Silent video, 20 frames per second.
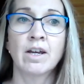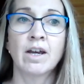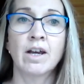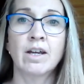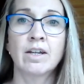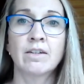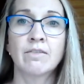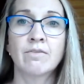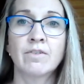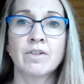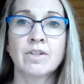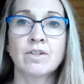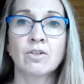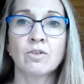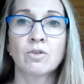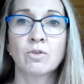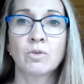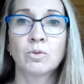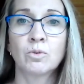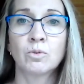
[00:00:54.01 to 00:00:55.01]
And if it's a
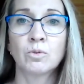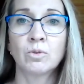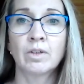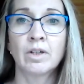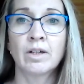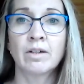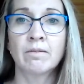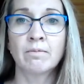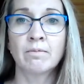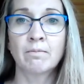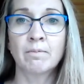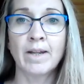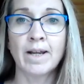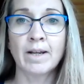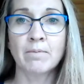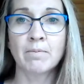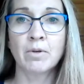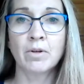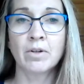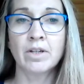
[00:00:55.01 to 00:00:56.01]
cooler
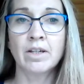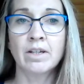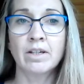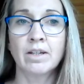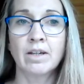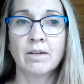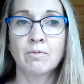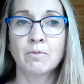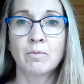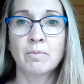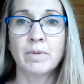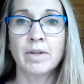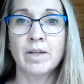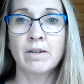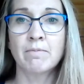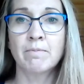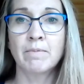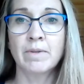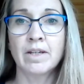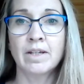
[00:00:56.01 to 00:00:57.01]
black body, it will be
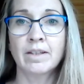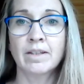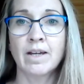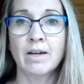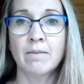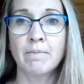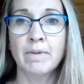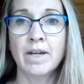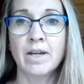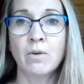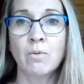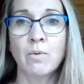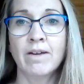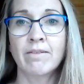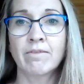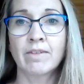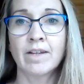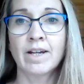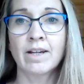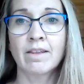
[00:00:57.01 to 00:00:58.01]
emitting that peak
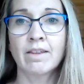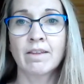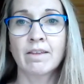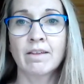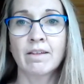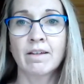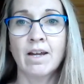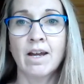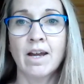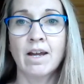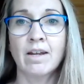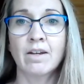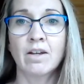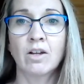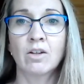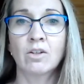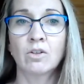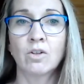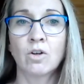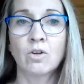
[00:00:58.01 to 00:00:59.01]
wavelength at a
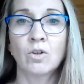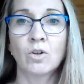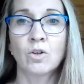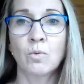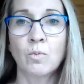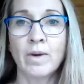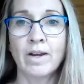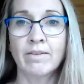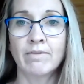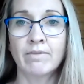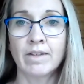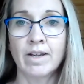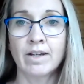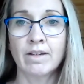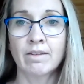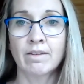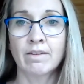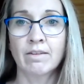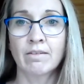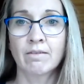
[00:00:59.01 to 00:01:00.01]
longer
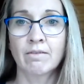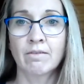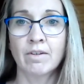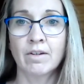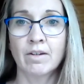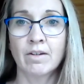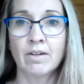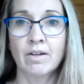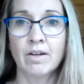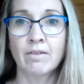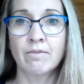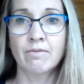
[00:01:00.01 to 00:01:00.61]
wavelength of